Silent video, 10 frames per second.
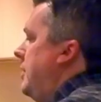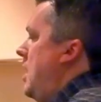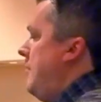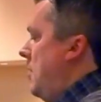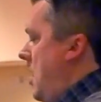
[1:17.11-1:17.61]
the
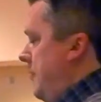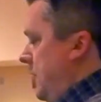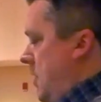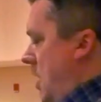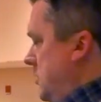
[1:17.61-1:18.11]
cover off of
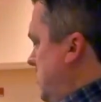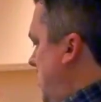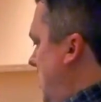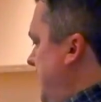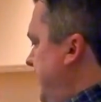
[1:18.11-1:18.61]
the
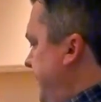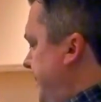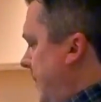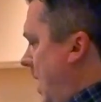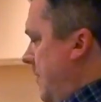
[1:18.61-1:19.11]
console.
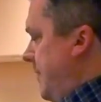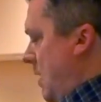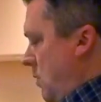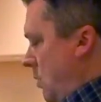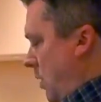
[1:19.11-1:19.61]
I
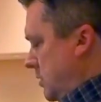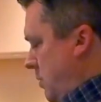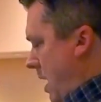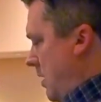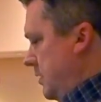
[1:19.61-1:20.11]
found what works
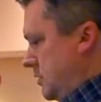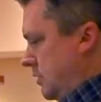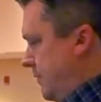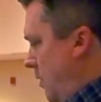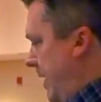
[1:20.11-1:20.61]
well is
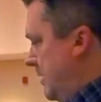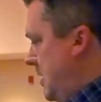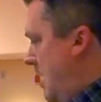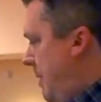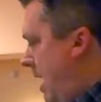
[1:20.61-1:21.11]
just fold that
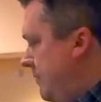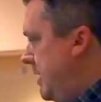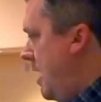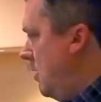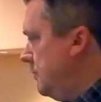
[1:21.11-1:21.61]
top half
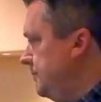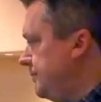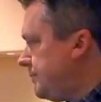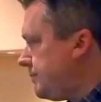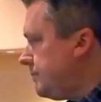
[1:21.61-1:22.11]
down,
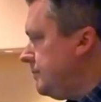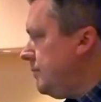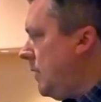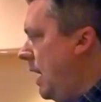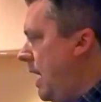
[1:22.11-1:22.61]

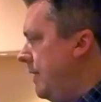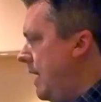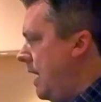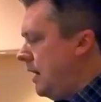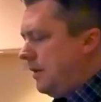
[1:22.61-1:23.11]
and
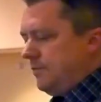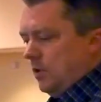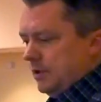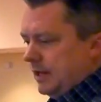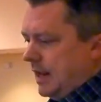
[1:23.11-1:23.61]
then I
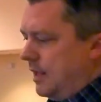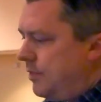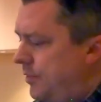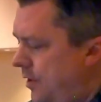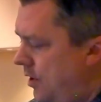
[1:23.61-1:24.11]
fold it
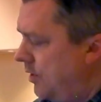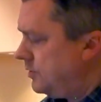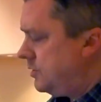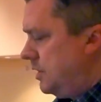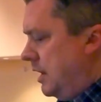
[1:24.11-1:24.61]
in
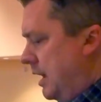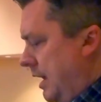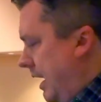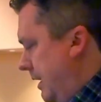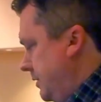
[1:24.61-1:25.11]
thirds
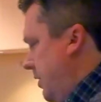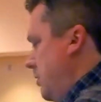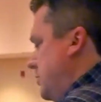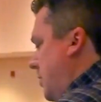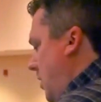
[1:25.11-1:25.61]
as it
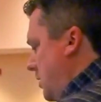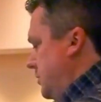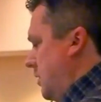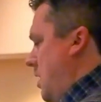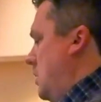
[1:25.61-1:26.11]
goes
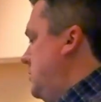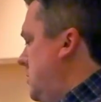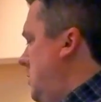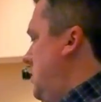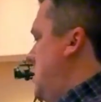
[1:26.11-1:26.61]
across the
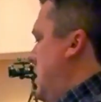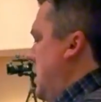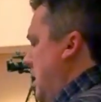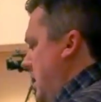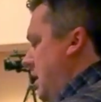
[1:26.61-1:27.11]
console.
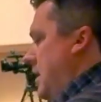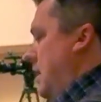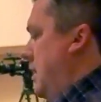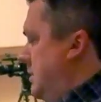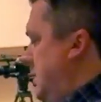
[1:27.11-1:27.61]

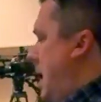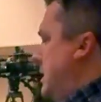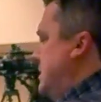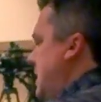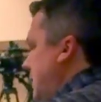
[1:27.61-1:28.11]
It's a
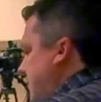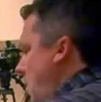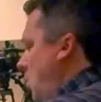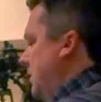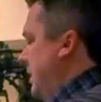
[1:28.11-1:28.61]
nice neat
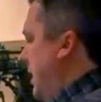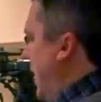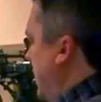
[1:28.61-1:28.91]
fold, and then